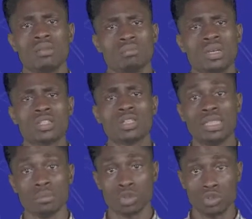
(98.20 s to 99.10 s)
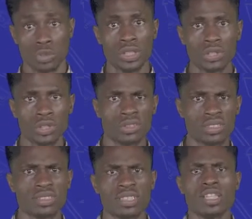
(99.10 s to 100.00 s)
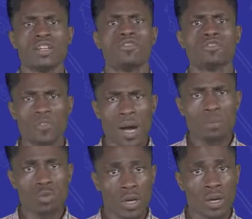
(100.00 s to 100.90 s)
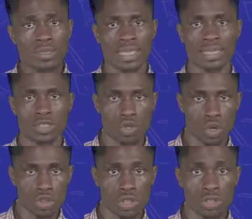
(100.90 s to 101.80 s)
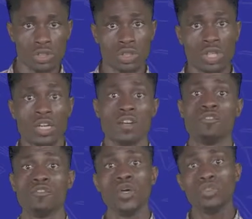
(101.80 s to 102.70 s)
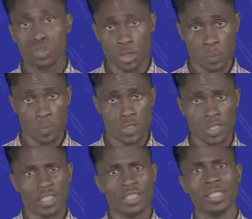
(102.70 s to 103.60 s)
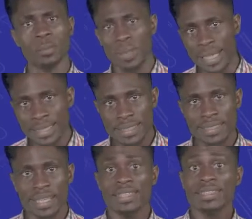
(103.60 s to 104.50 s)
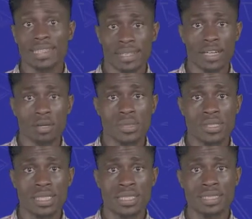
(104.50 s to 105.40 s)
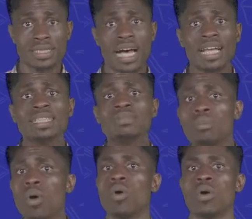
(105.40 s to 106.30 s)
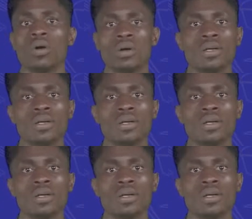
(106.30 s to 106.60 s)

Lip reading: method demonstrations, farm works and excursions, field trips, debates, general meetings, and more.